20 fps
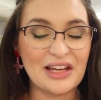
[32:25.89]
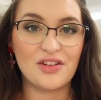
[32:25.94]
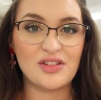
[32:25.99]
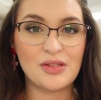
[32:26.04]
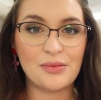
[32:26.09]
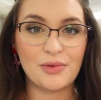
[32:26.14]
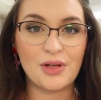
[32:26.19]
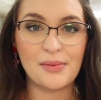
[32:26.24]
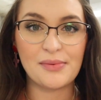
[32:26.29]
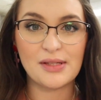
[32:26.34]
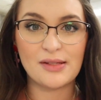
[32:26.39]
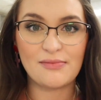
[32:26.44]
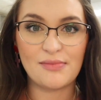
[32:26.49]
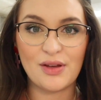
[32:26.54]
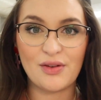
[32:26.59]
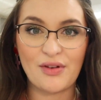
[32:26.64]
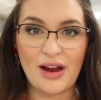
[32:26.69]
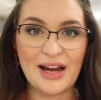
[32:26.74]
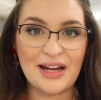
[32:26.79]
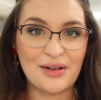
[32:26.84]
Here's some clips of
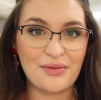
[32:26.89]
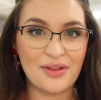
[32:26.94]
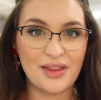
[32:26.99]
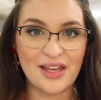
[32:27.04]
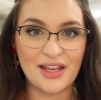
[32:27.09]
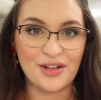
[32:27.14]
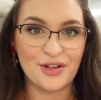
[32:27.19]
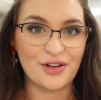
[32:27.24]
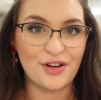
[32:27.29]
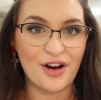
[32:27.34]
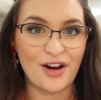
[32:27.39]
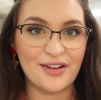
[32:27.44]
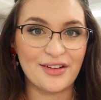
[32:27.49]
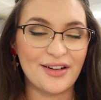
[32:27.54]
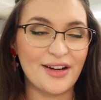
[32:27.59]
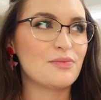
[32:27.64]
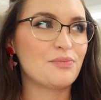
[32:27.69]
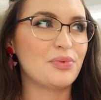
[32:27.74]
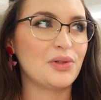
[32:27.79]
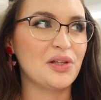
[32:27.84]
me writing with
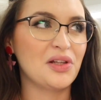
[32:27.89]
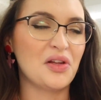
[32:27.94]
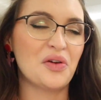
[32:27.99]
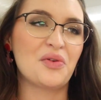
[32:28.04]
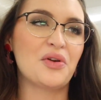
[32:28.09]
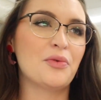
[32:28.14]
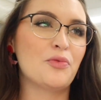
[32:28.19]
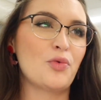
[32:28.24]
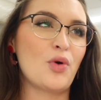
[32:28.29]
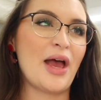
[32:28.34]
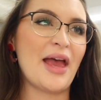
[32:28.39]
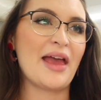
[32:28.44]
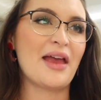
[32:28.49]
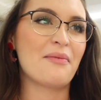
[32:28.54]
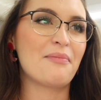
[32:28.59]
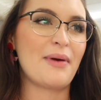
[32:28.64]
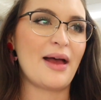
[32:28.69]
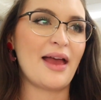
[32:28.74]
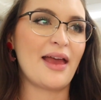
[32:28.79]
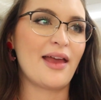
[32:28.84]
kindergarten, blown
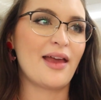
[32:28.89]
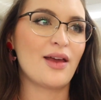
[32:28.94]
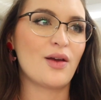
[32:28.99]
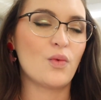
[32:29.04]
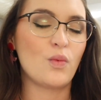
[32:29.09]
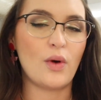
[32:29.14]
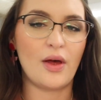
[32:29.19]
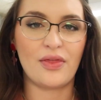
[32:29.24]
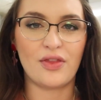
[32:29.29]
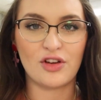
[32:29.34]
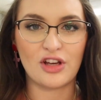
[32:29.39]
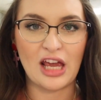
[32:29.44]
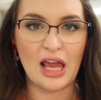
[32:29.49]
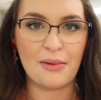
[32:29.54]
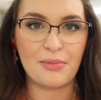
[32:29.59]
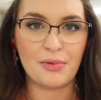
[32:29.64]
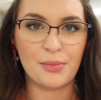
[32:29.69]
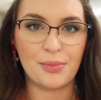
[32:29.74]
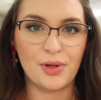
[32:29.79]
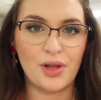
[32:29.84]
away by what they're
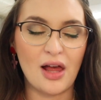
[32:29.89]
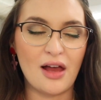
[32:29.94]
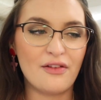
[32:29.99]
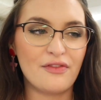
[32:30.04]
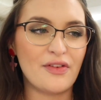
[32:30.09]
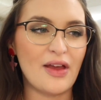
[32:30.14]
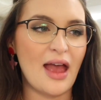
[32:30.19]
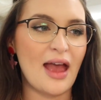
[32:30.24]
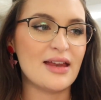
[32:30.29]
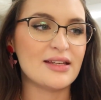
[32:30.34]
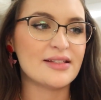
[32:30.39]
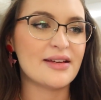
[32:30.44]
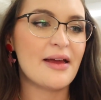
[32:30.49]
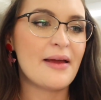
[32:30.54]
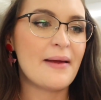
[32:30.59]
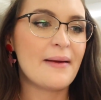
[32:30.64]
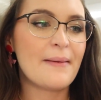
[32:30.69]
capable of. And